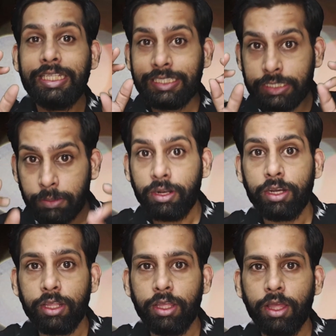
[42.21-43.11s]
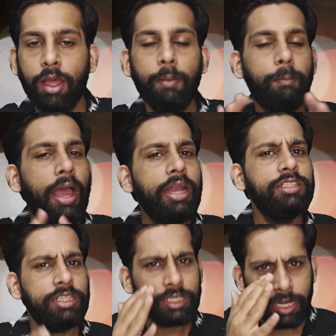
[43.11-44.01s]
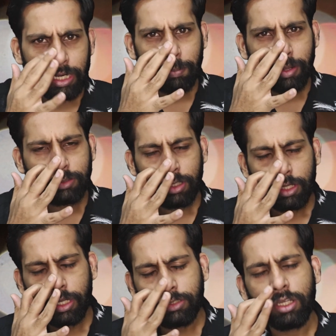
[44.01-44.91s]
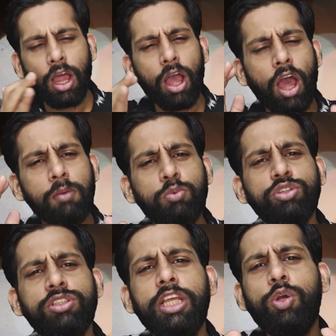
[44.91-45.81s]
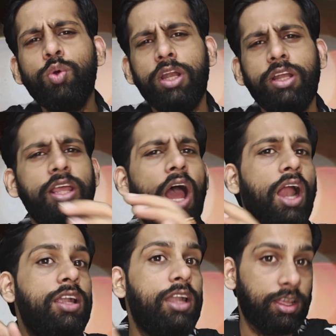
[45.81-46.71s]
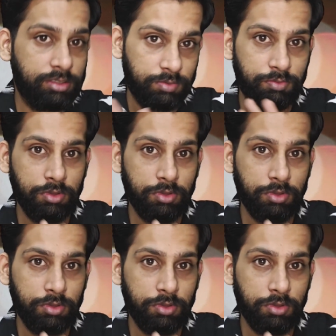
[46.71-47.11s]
Similarly, managing database is an almost equivalently hard task.